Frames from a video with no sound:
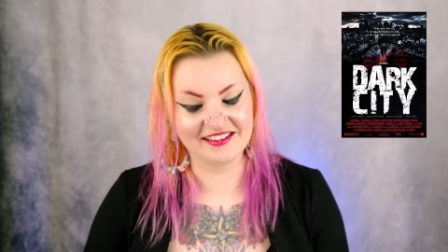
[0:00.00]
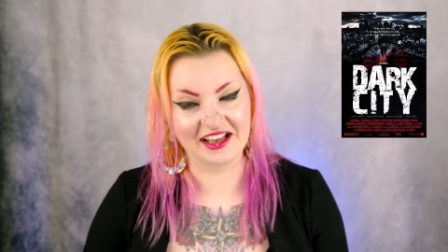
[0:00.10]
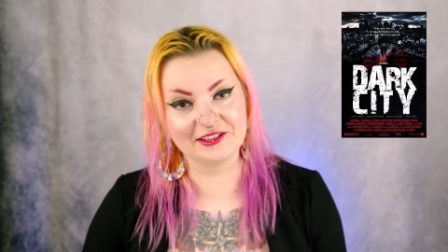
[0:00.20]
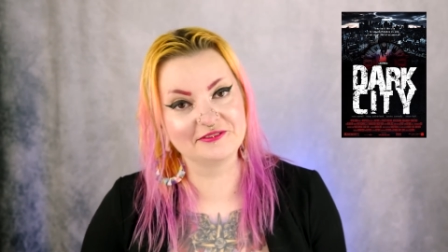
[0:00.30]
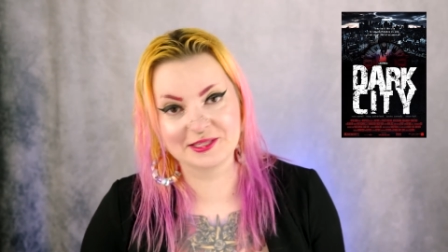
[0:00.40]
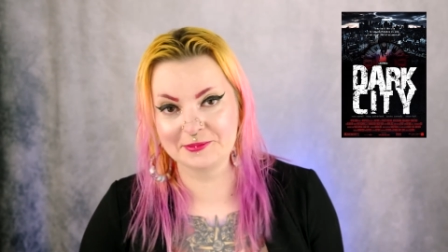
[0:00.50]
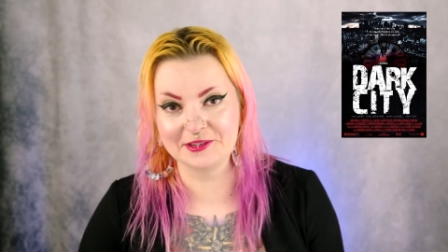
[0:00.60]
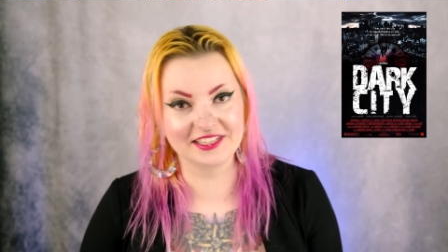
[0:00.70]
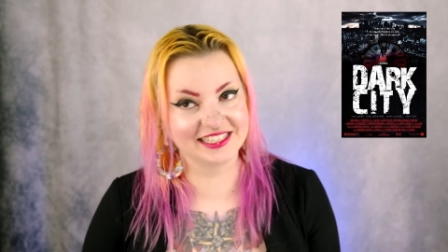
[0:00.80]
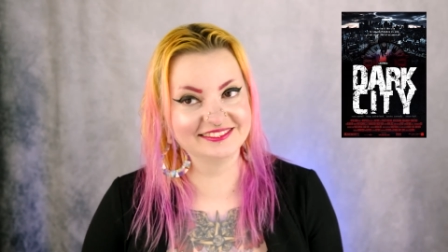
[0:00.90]
I love this
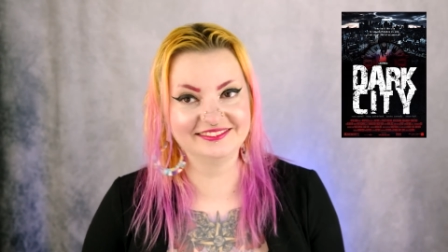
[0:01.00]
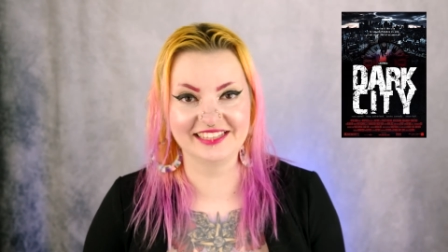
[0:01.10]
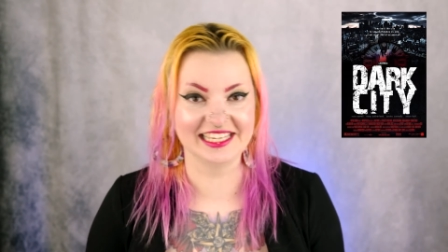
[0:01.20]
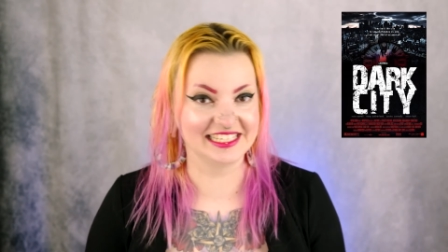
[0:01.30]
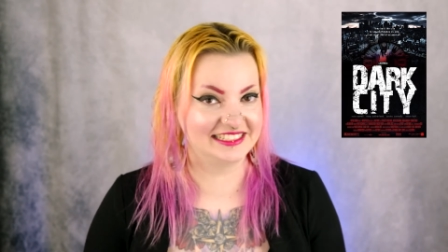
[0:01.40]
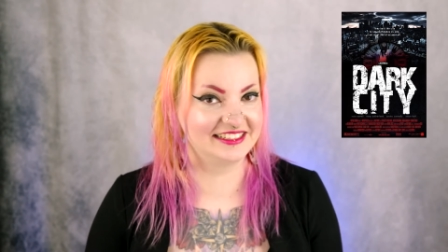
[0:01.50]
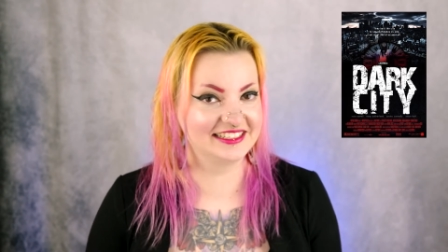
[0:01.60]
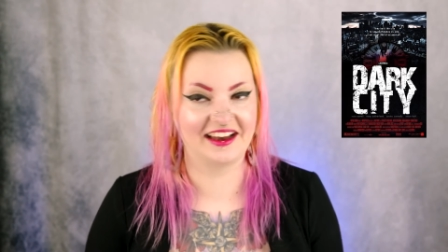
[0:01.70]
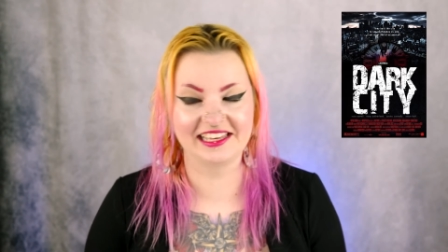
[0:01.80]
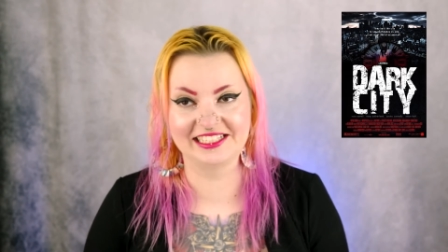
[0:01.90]
movie and
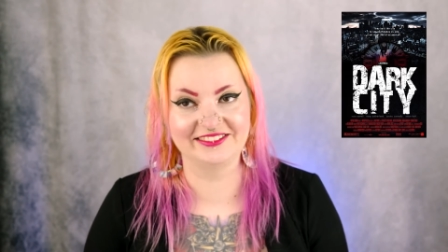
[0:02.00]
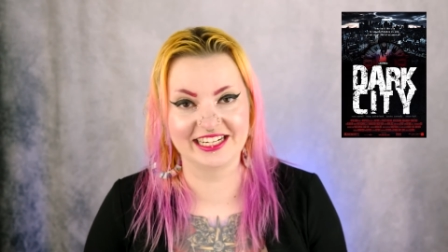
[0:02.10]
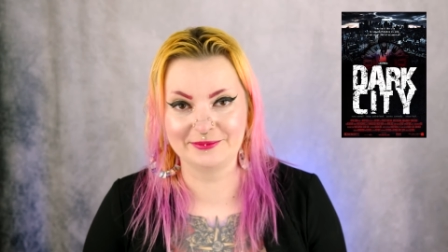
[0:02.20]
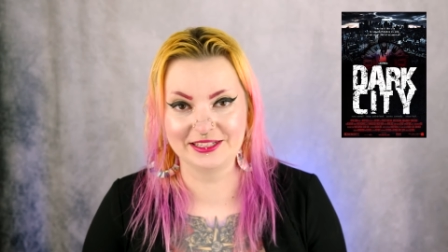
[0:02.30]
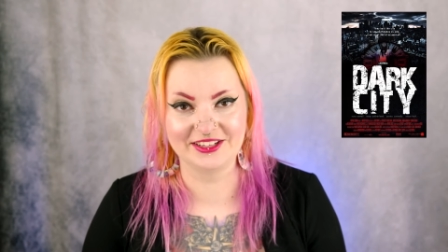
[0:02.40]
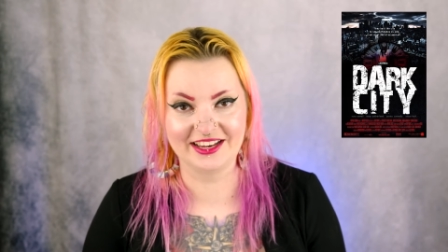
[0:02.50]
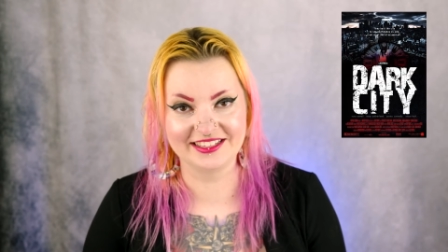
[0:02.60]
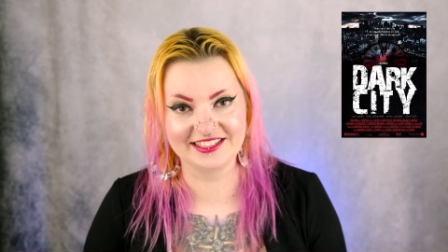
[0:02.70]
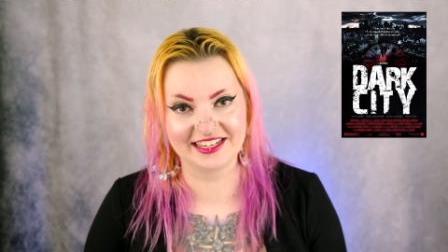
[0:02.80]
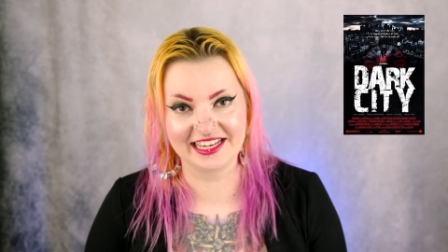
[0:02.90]
highly recommend you guys
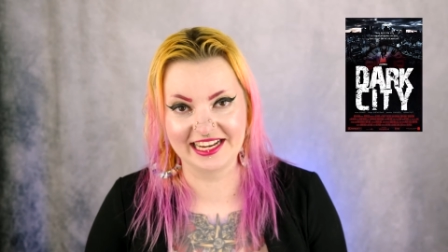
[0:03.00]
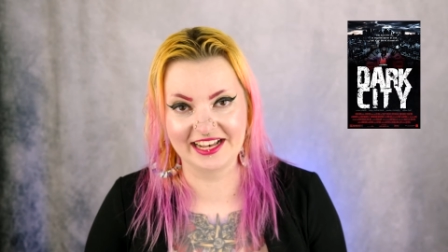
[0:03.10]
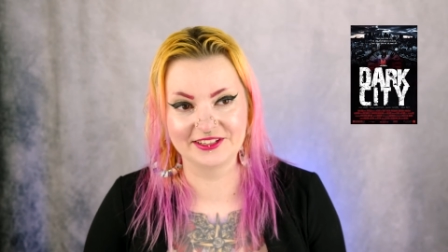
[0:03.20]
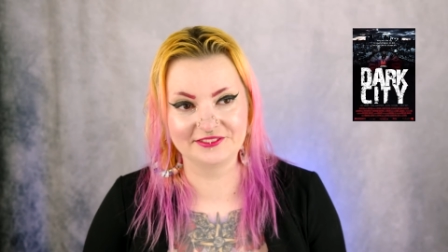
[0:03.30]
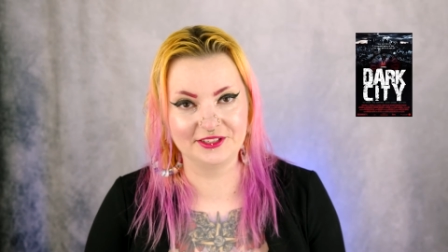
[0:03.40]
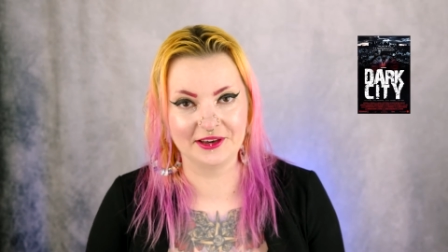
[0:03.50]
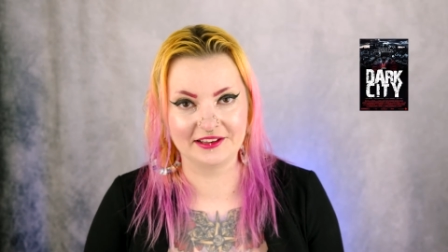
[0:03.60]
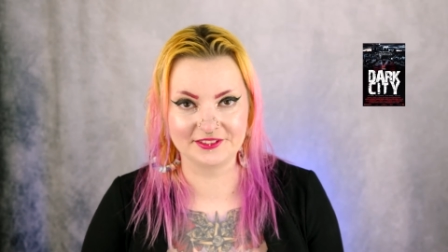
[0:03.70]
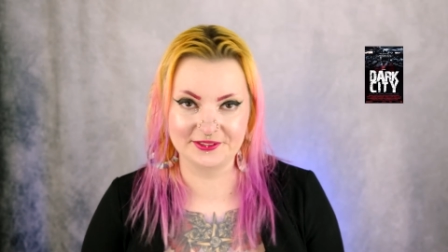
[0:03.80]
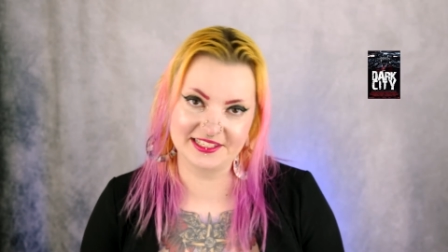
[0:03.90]
checking it out if you
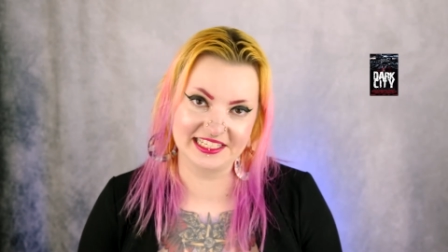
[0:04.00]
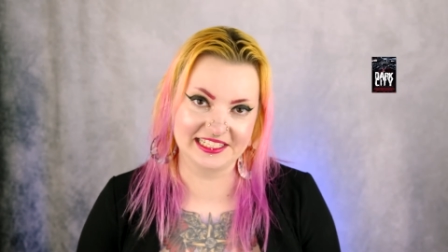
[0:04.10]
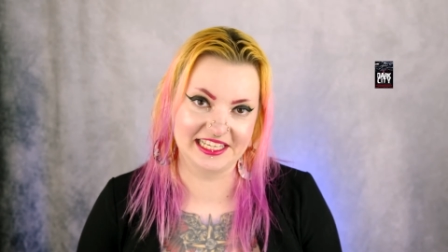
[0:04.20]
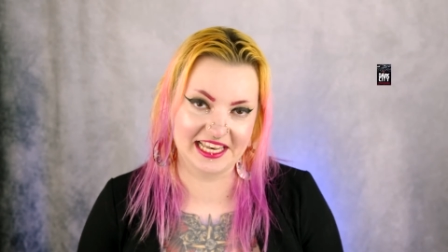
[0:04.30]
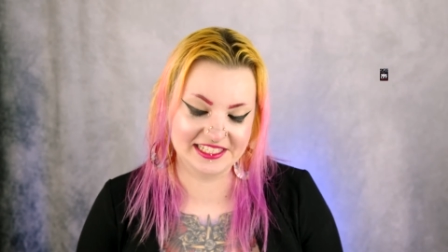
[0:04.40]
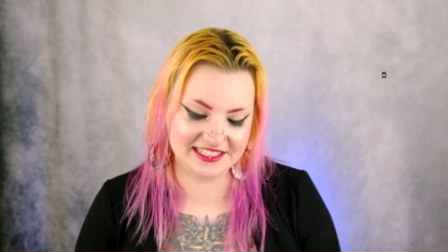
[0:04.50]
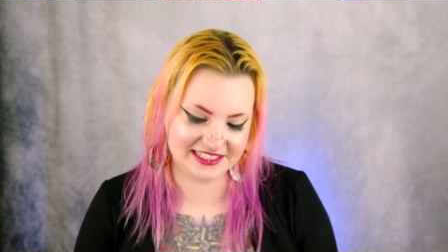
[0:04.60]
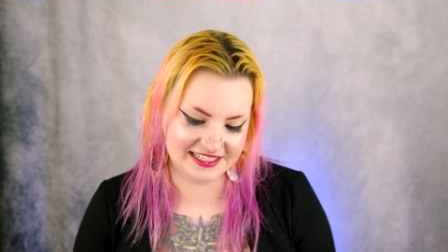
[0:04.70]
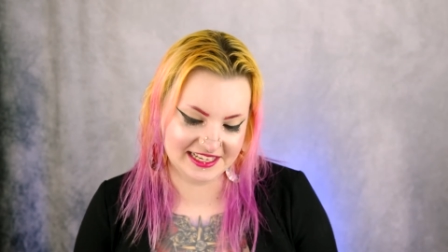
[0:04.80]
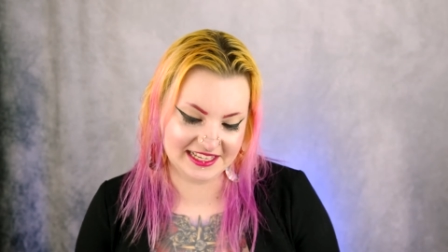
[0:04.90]
haven't seen it yet.
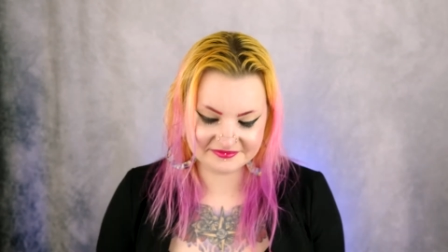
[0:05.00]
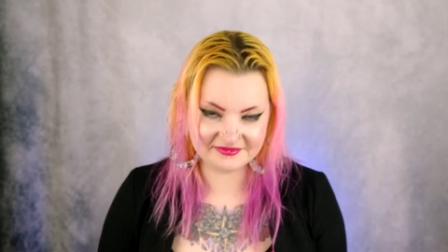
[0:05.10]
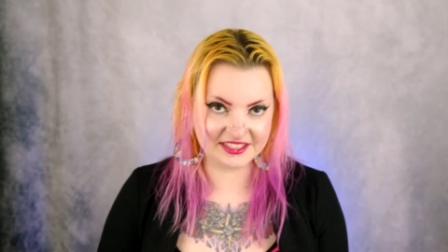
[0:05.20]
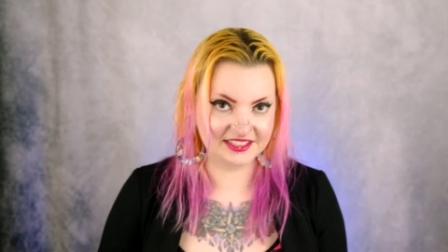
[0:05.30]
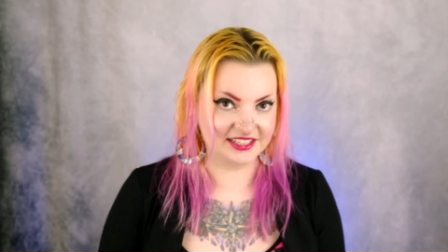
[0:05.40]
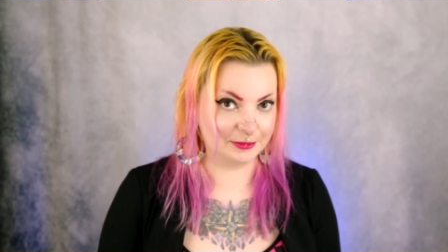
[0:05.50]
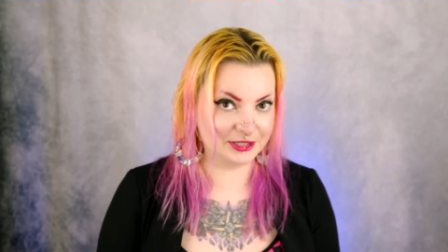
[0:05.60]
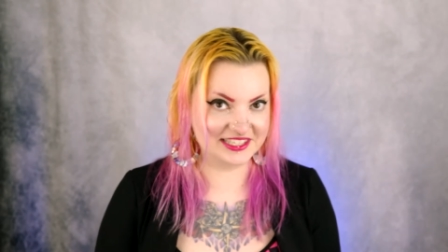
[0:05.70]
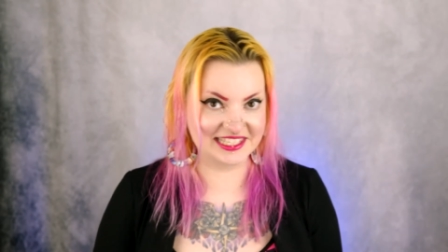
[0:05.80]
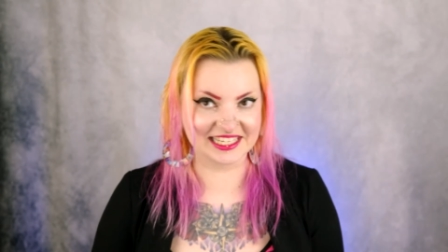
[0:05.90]
Number
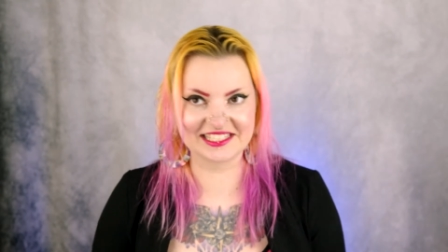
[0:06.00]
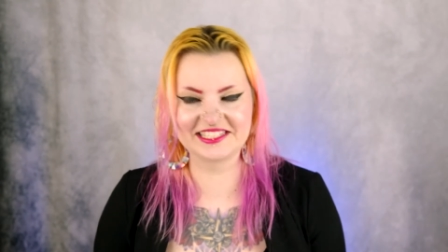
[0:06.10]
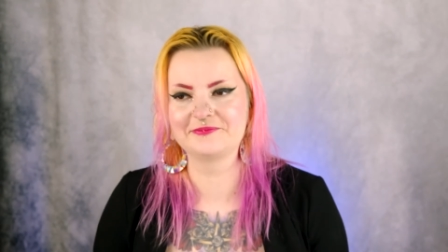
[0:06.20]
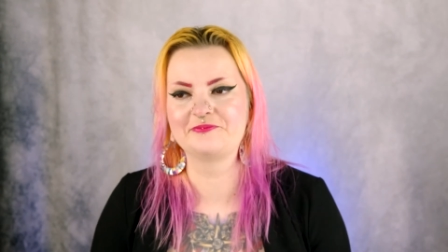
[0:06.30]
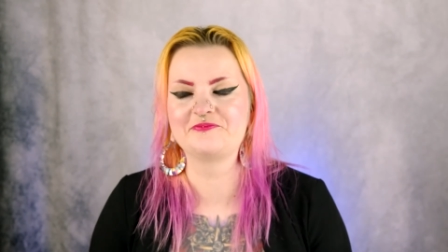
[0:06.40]
6.